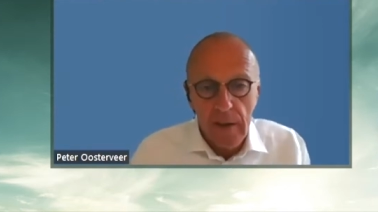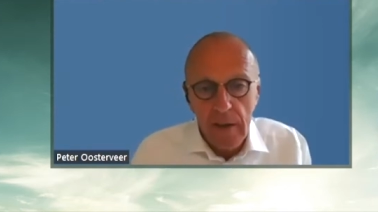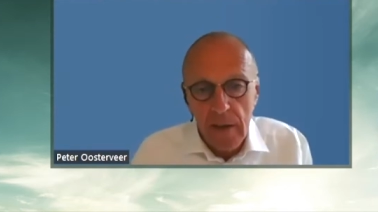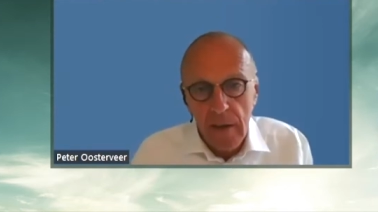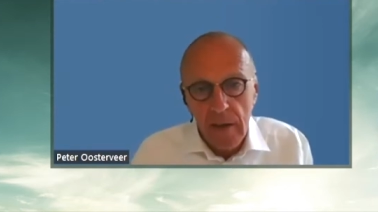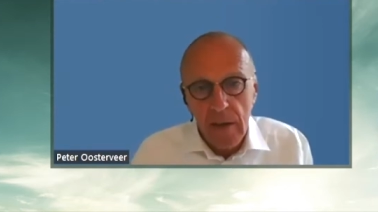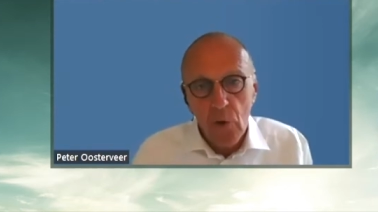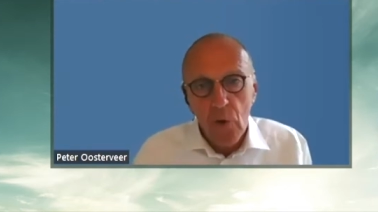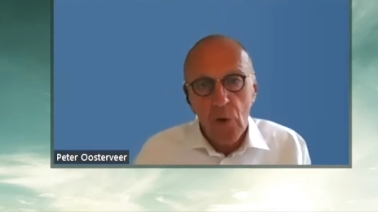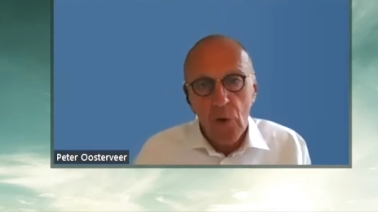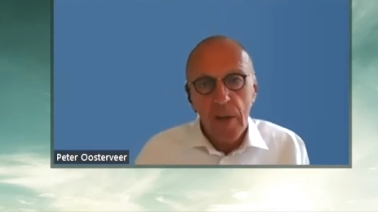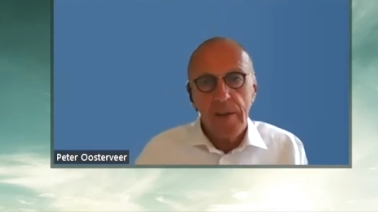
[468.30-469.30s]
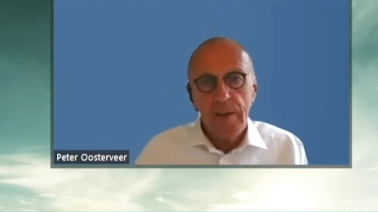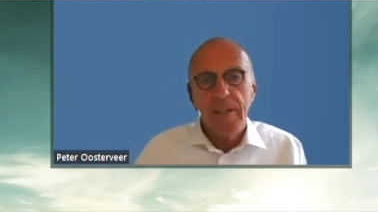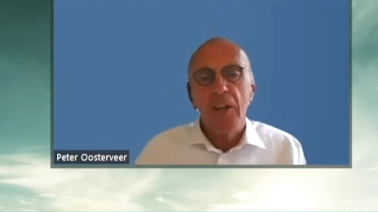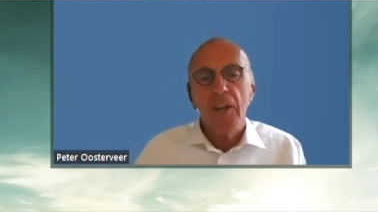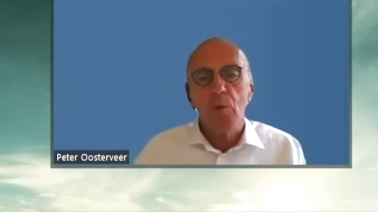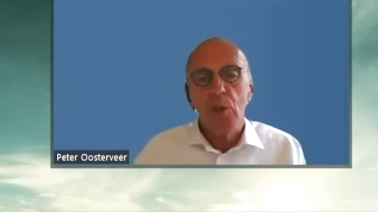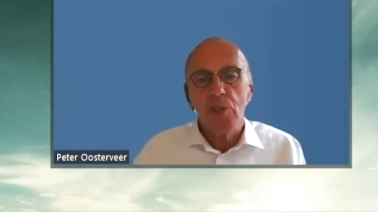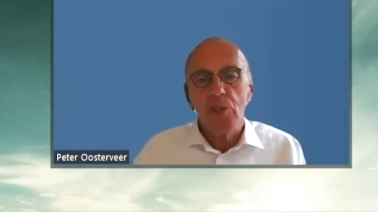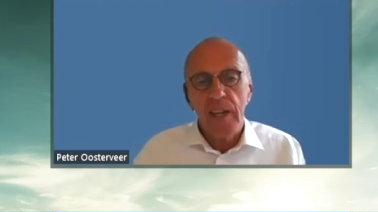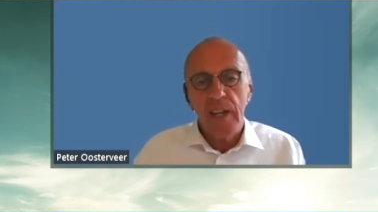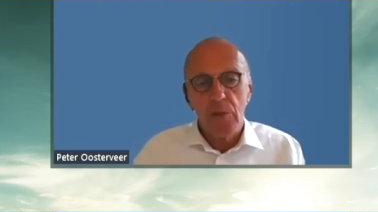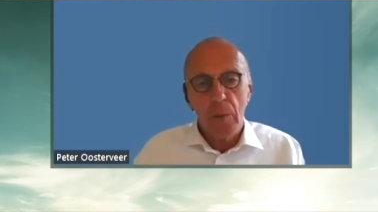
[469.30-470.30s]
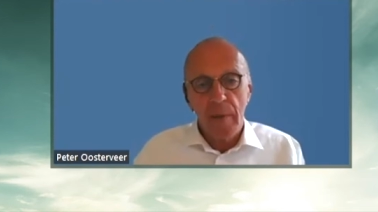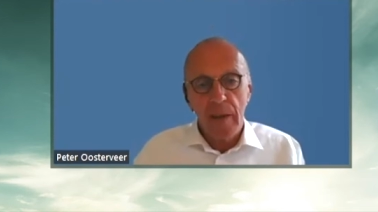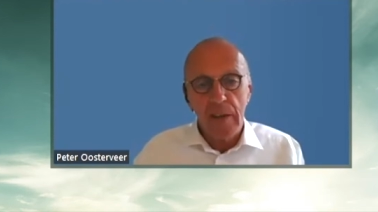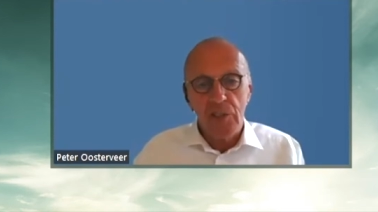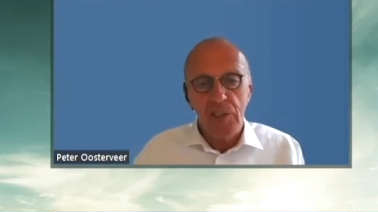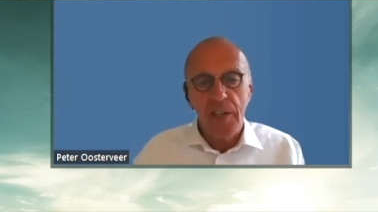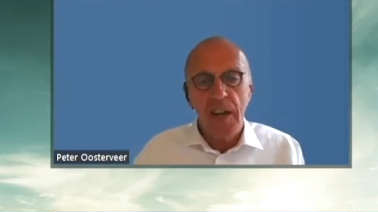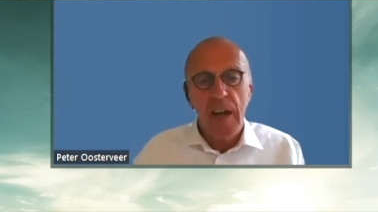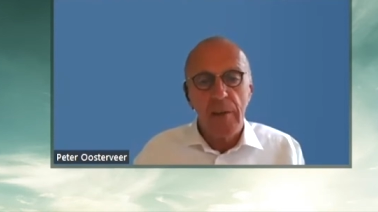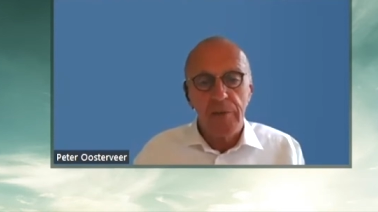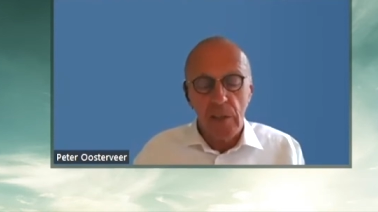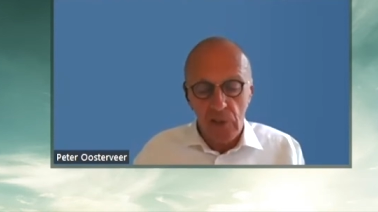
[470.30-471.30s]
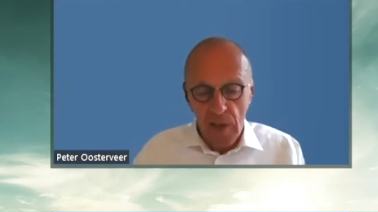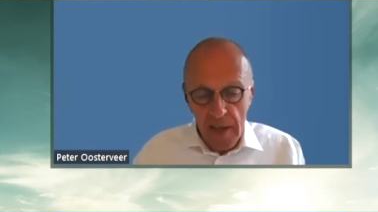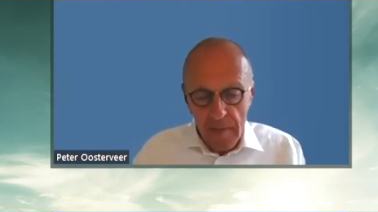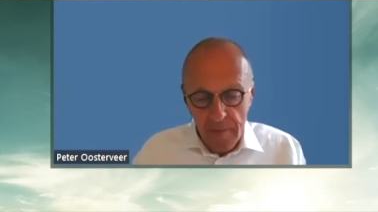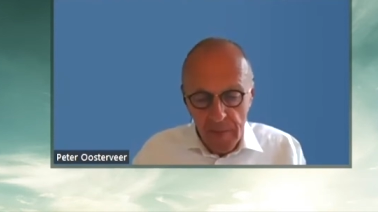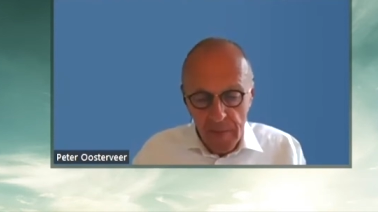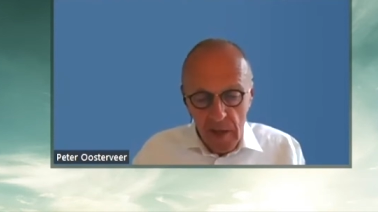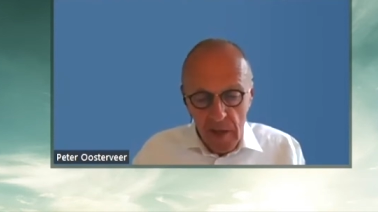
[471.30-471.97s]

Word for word: uh, or in other words, get to Paris in half the time.